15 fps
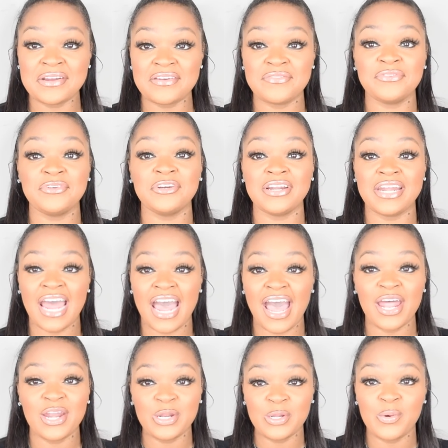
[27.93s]
If you're
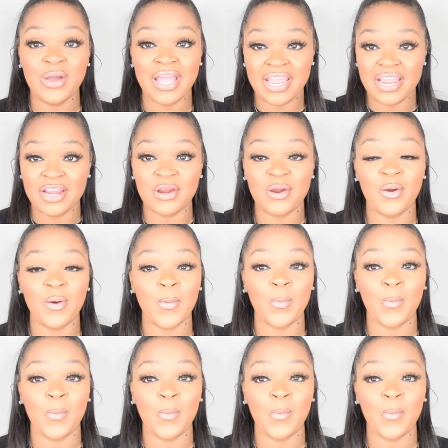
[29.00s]
not new here,